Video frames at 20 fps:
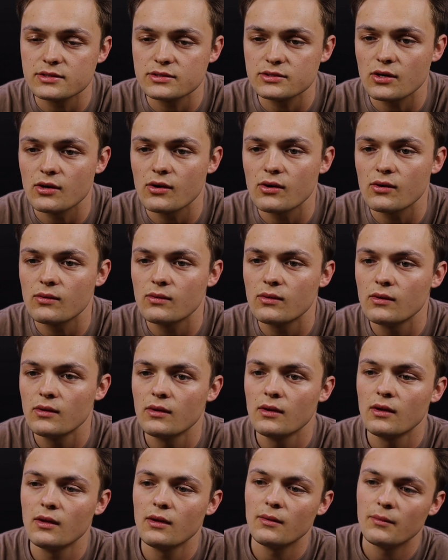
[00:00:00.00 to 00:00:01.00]
so
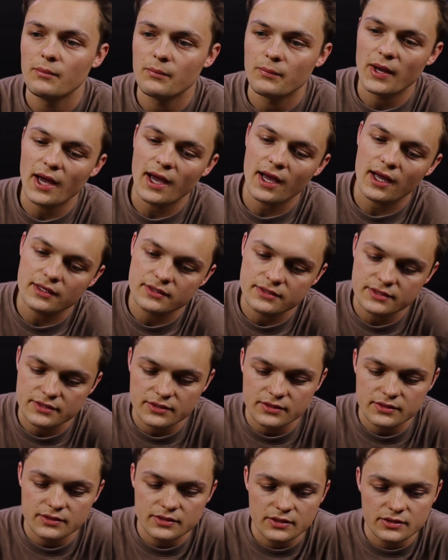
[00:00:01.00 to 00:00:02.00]
bad
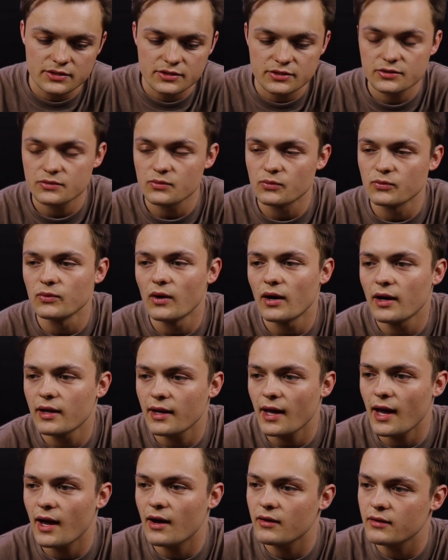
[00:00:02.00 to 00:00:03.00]
to just
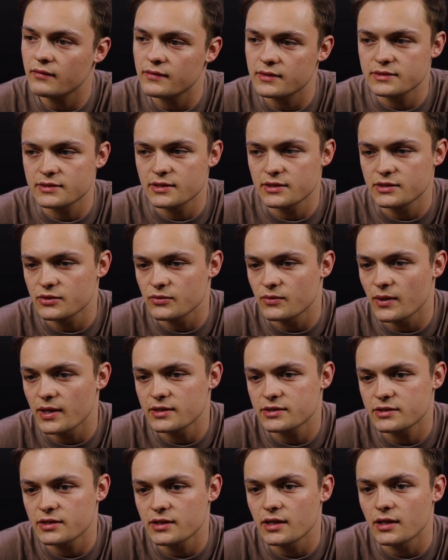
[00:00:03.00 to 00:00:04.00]
run out of this
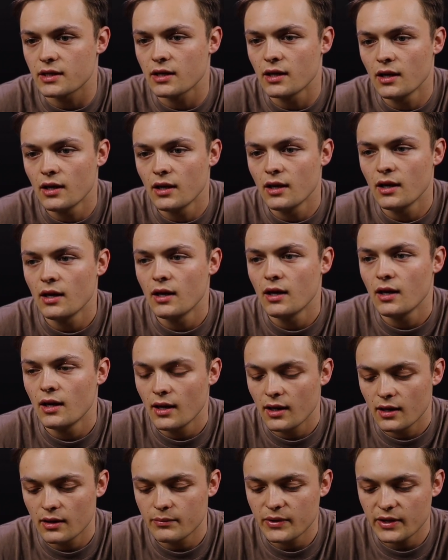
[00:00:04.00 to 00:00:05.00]
situation. And
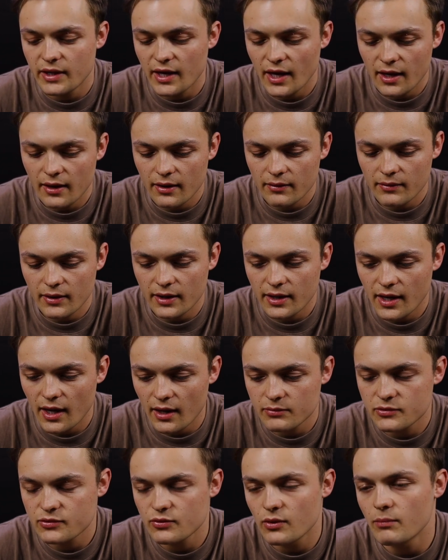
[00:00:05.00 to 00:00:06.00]
it
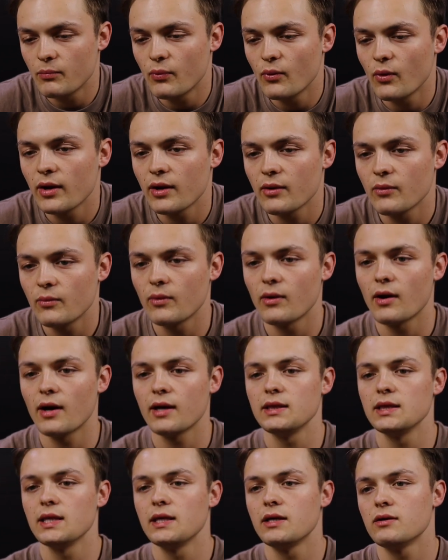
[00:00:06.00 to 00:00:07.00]
came to a point where
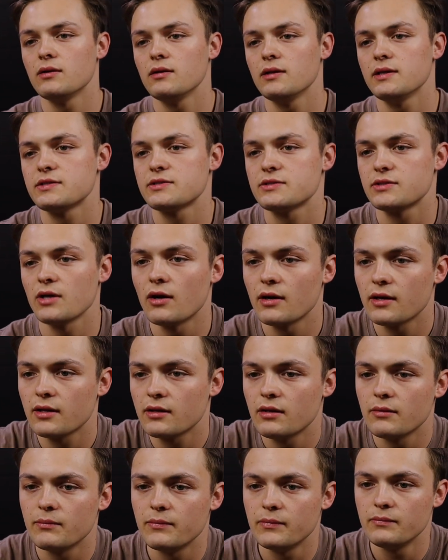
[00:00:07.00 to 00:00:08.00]
I literally
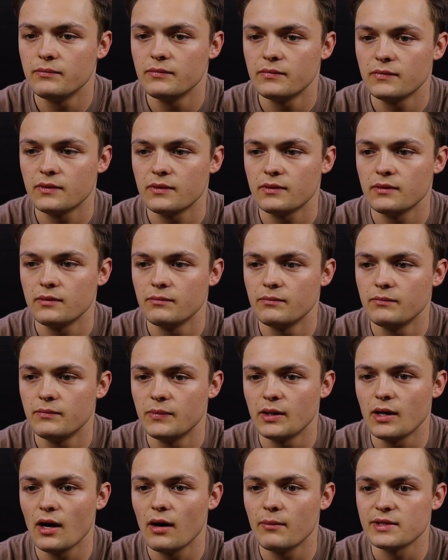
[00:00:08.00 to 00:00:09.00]
started to
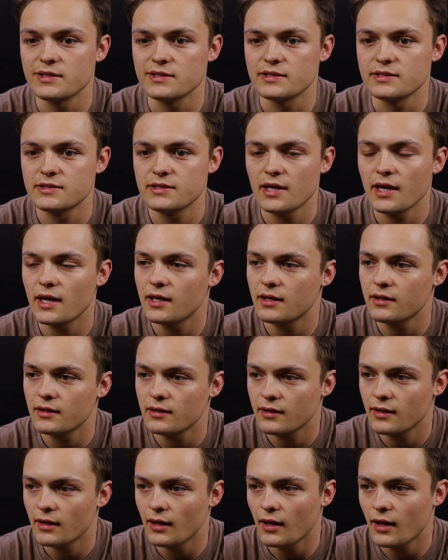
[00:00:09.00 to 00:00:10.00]
become insane.